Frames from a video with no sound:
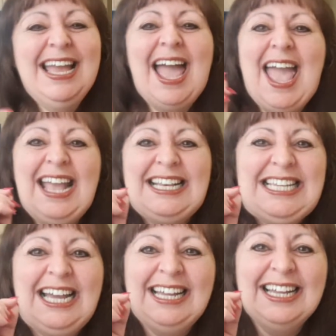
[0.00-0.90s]
And
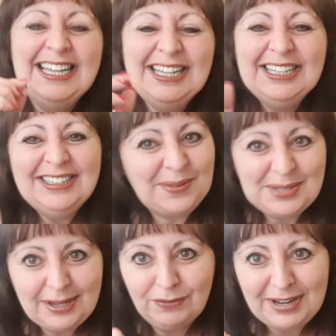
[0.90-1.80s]
that was
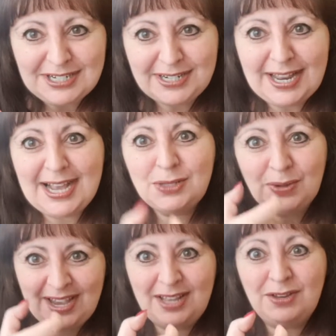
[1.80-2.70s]
the old-fashioned days
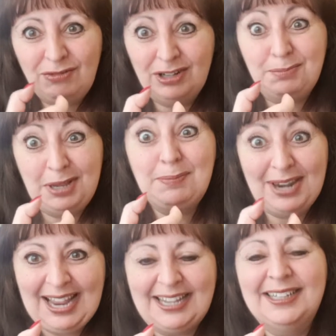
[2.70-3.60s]
when you had the really big
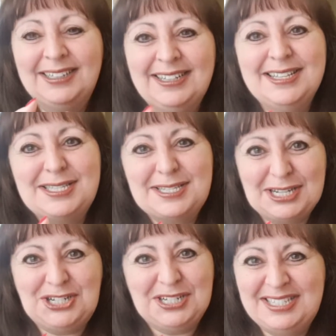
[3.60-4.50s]
black
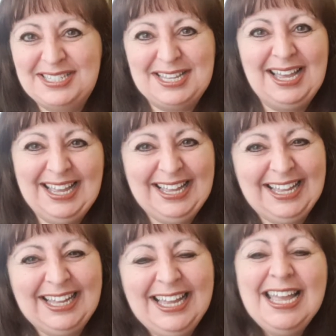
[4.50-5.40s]
stitches.
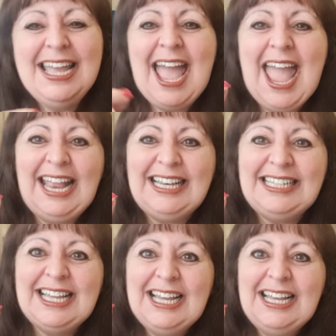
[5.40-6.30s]

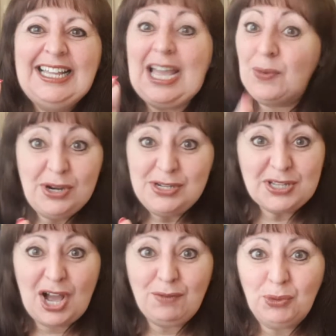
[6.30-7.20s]
And they weren't
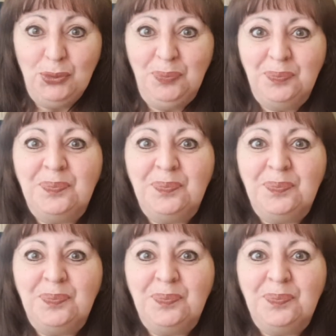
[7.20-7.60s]
dissolvable.